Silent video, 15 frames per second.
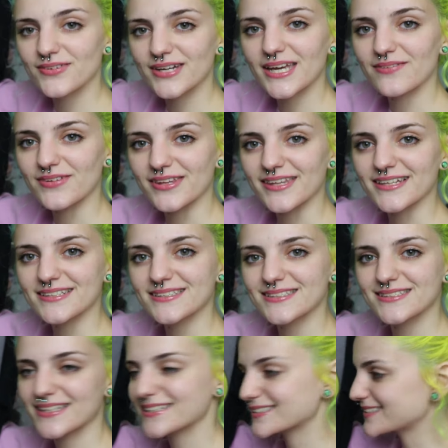We're keeping this.
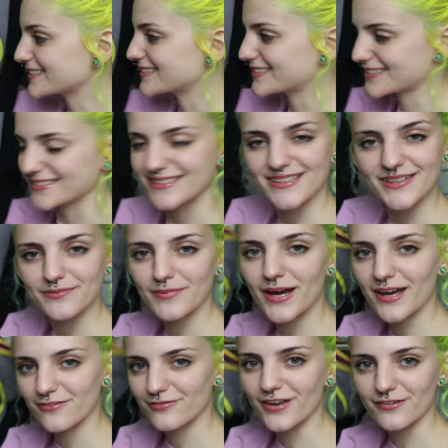This is
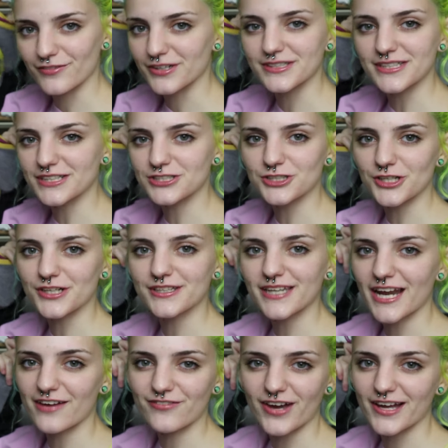my favorite t-shirt that
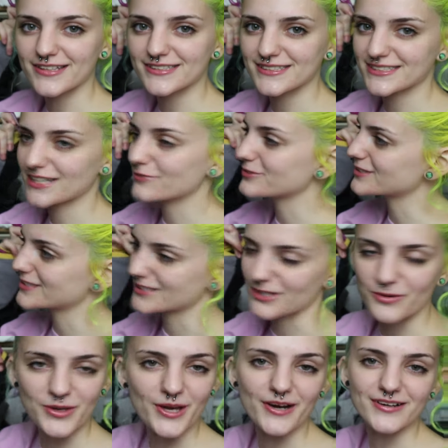I've had since I was so
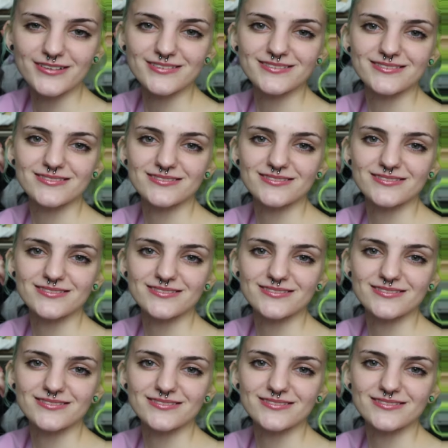young.